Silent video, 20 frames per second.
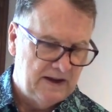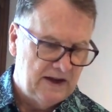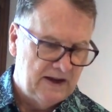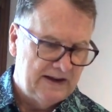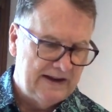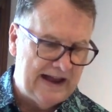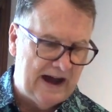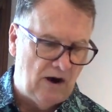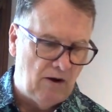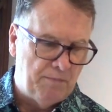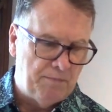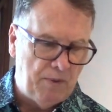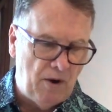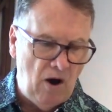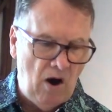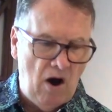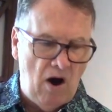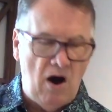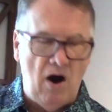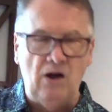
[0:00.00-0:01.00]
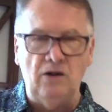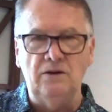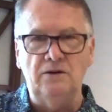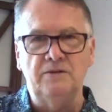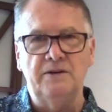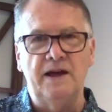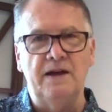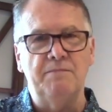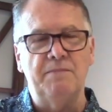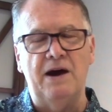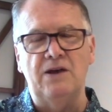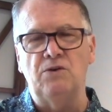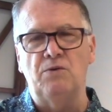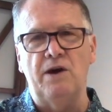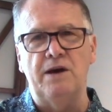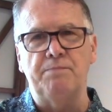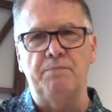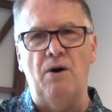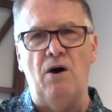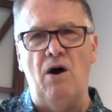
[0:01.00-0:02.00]
Now, Paul, and by the
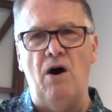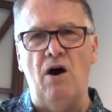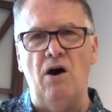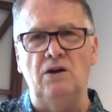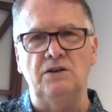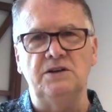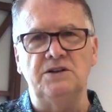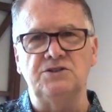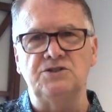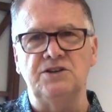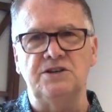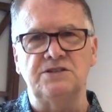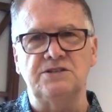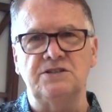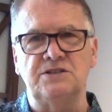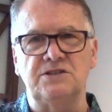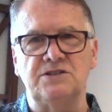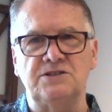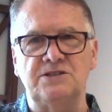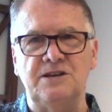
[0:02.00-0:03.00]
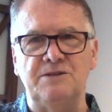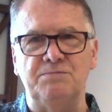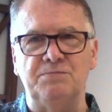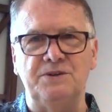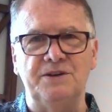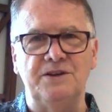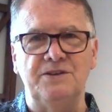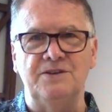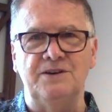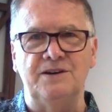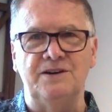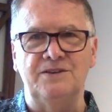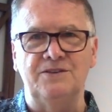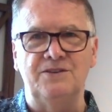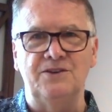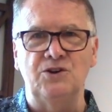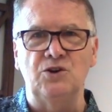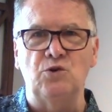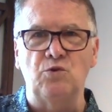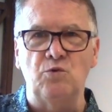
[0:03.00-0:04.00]
way, Paul is just the, simply the,
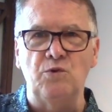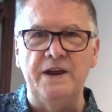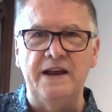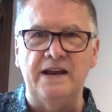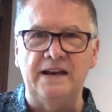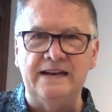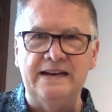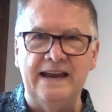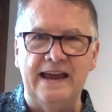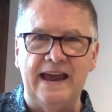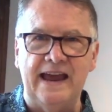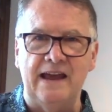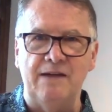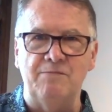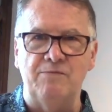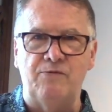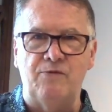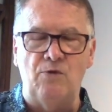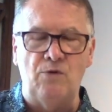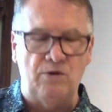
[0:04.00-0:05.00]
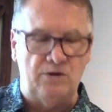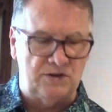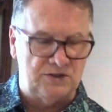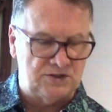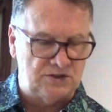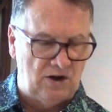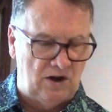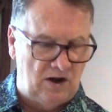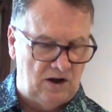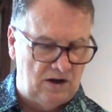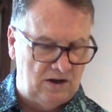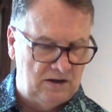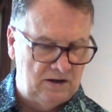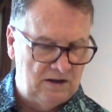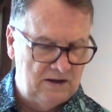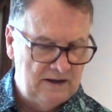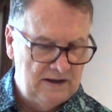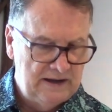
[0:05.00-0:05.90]
the Greek name for Saul